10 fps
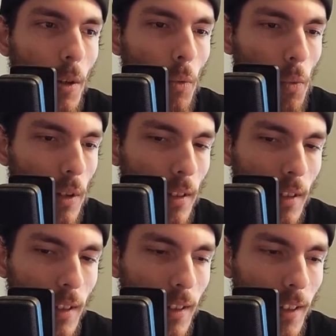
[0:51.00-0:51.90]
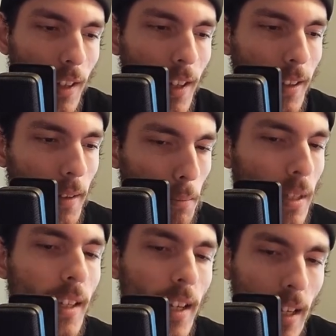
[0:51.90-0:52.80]
really the
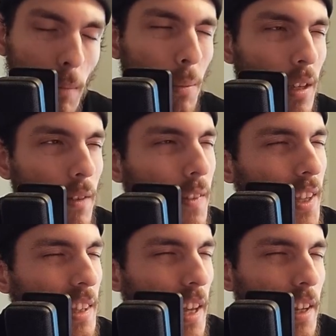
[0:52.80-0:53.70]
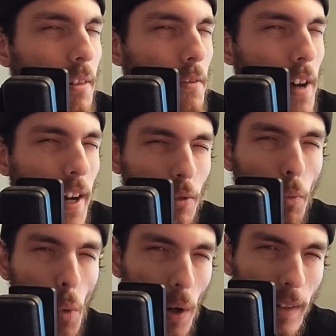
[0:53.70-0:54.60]
beginning, maybe even like the end of act
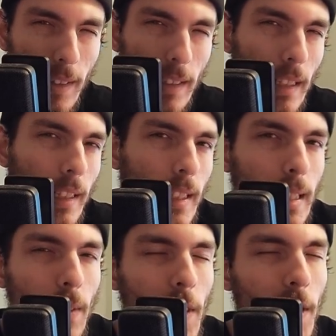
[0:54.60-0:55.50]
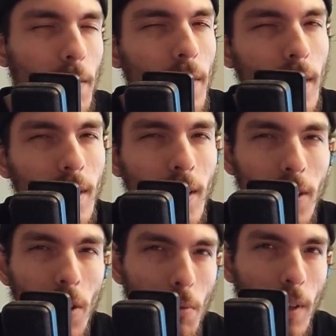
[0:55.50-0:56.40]
one, if you think of it in like
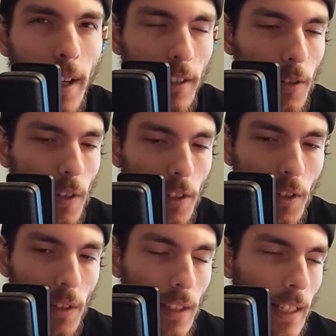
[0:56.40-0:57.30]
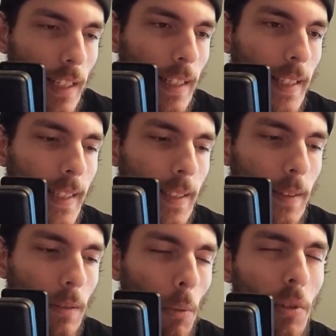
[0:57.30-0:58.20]
the three act structure
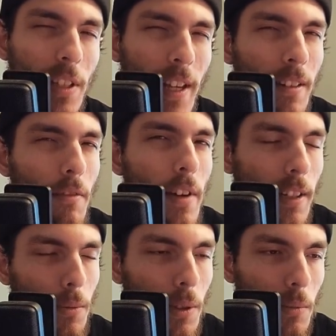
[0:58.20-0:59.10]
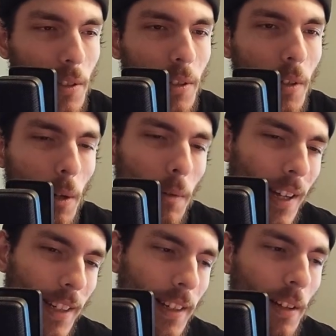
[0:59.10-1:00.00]
almost the end of Act One, where it's like, okay, we've
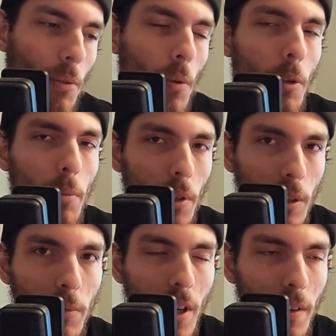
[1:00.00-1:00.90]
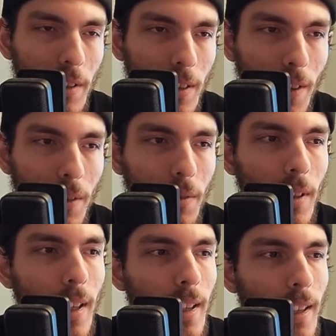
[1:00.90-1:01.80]
kind of gone through all the preliminary stuff,
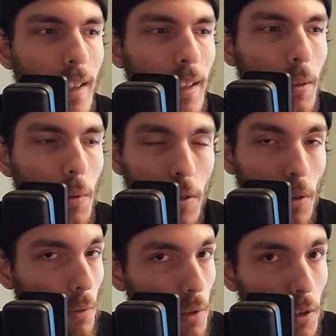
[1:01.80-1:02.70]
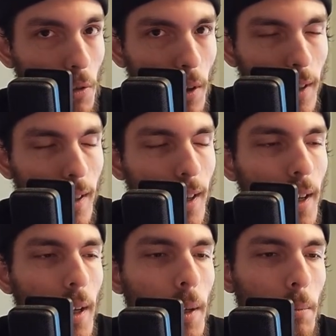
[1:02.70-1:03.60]
which is all really great,
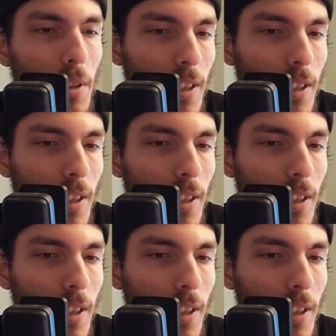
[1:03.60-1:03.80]
but